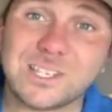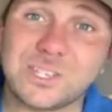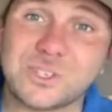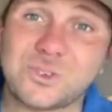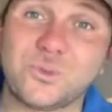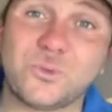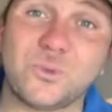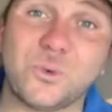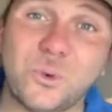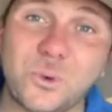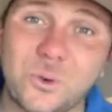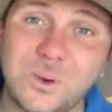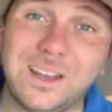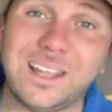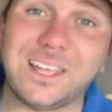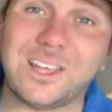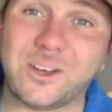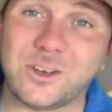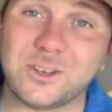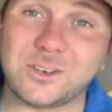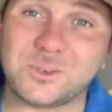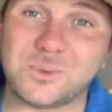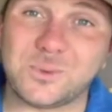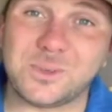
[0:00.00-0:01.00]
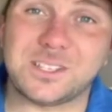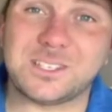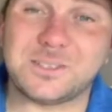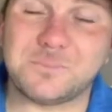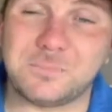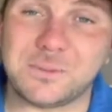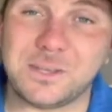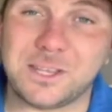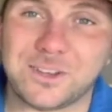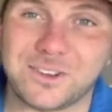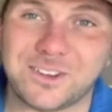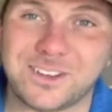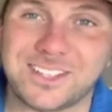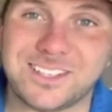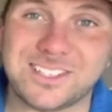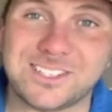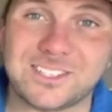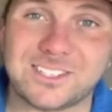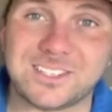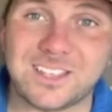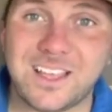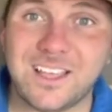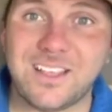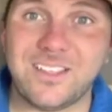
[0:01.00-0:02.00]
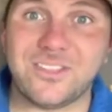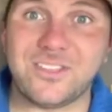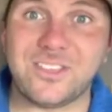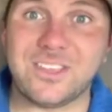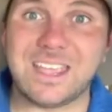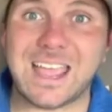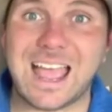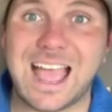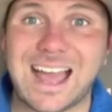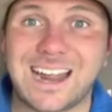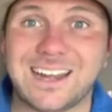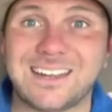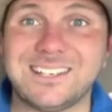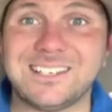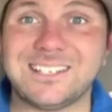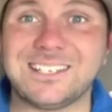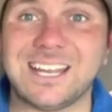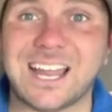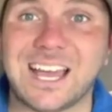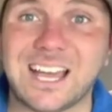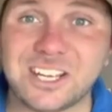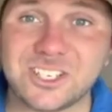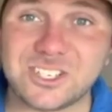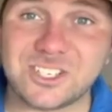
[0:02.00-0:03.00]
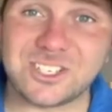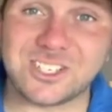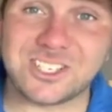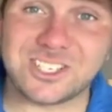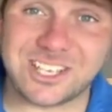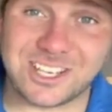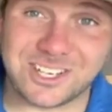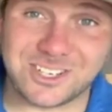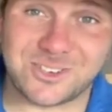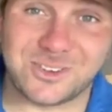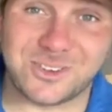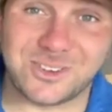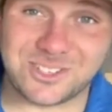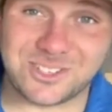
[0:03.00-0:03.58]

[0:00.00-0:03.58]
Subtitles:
truly got to experience the untouched central